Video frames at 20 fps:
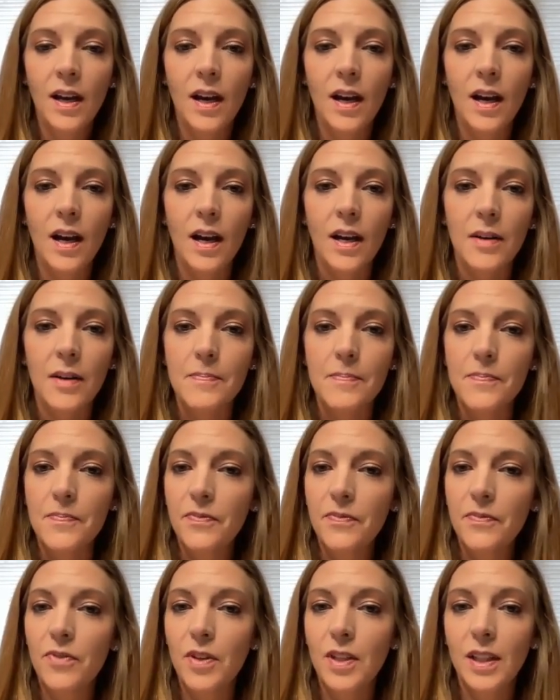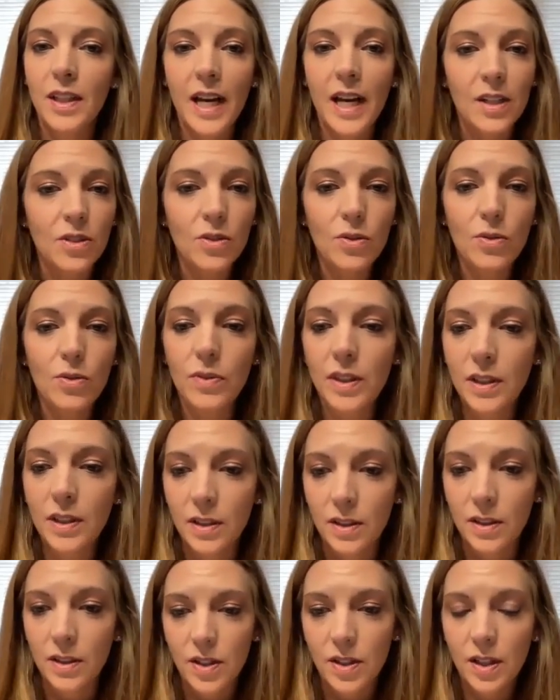for the last 2
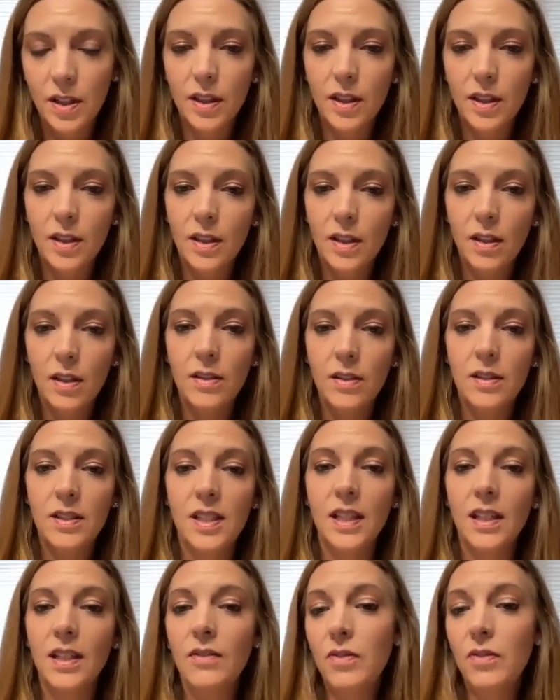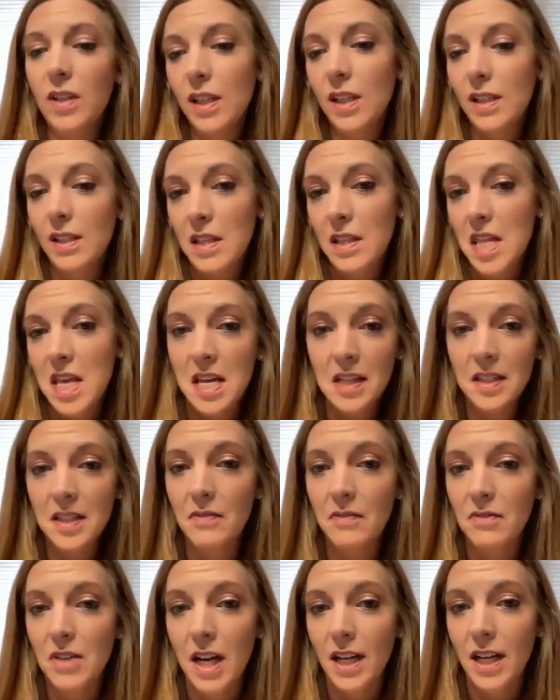years, significant things
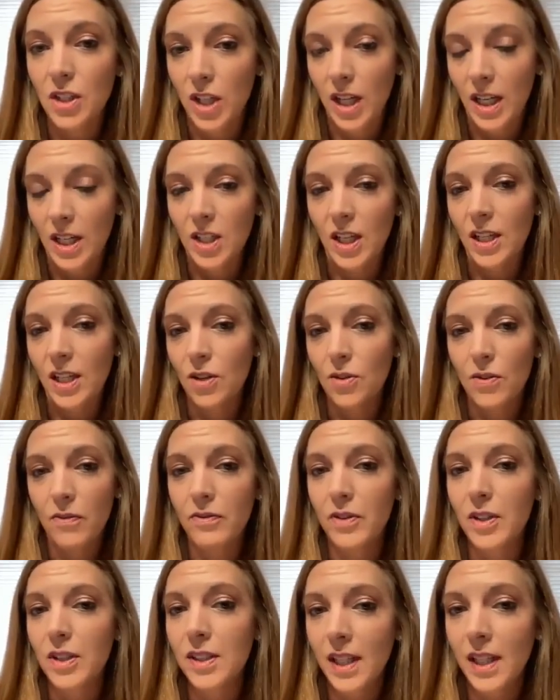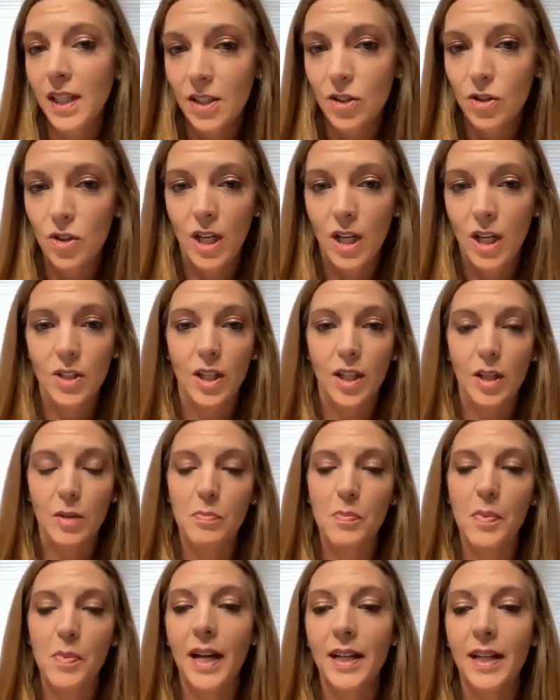have not changed. I know it feels like it's changing,
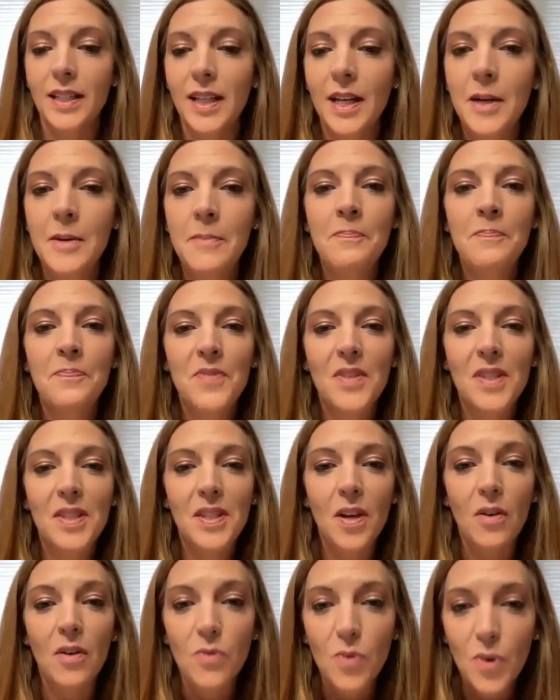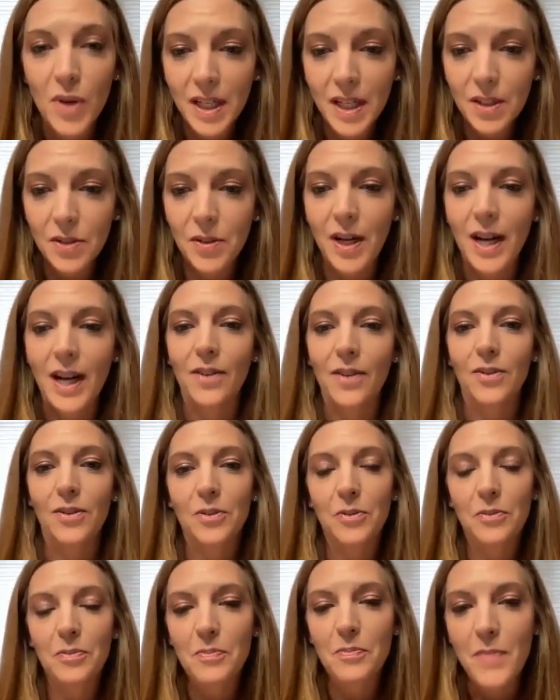but avoiding
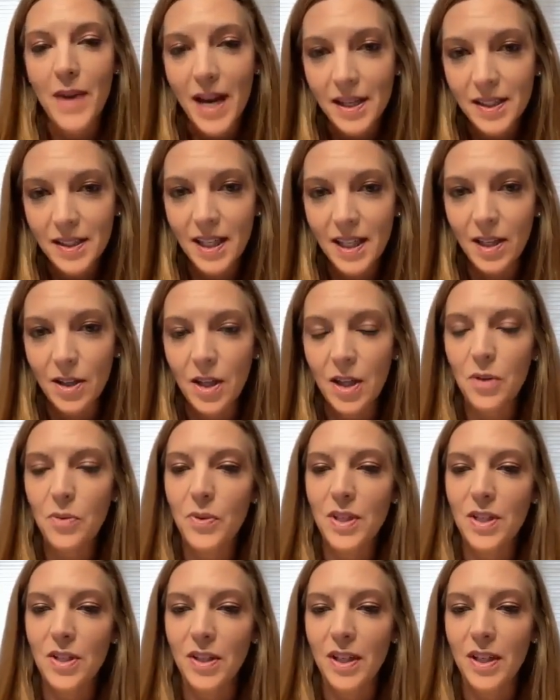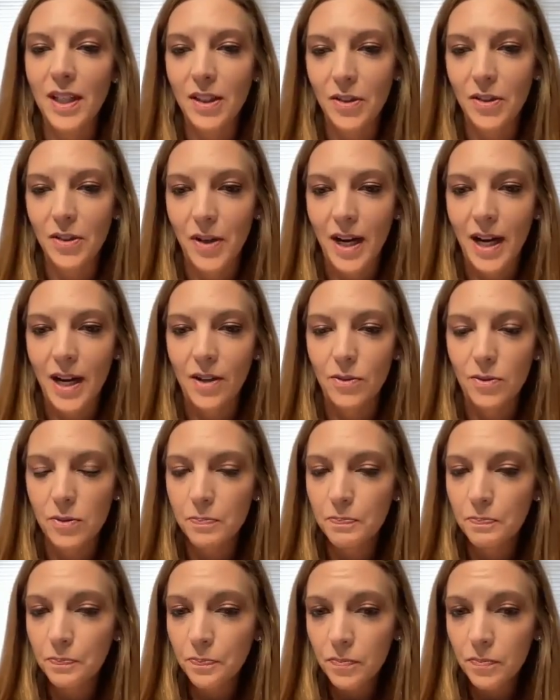crowds, masking when you're in crowds,